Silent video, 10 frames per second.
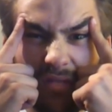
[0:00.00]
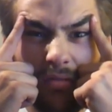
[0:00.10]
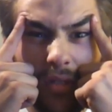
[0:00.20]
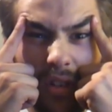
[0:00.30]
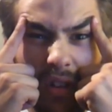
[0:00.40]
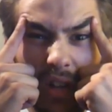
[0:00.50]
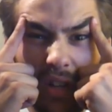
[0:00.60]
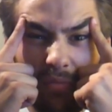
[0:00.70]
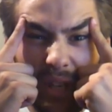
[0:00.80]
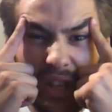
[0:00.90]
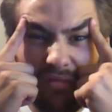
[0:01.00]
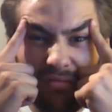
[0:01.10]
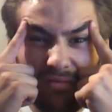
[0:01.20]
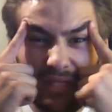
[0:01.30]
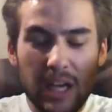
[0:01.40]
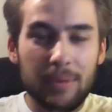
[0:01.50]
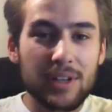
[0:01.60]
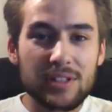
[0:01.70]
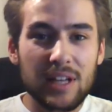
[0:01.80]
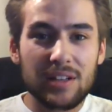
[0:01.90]
don't I look mean? I mean,
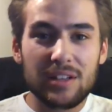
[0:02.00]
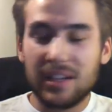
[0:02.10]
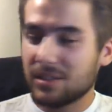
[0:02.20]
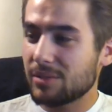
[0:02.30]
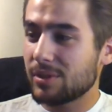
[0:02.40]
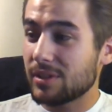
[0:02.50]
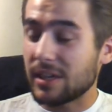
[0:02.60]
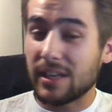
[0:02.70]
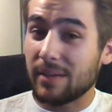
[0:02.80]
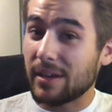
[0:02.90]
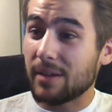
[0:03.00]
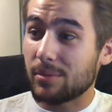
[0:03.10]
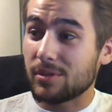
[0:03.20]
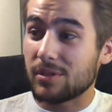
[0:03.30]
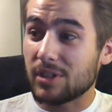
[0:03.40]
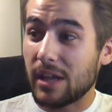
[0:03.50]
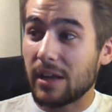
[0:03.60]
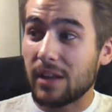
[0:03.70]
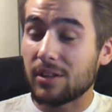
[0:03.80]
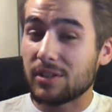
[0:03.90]
doesn't that look like someone's like, damn, that person looked that guy
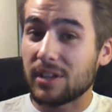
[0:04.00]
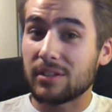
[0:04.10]
looks like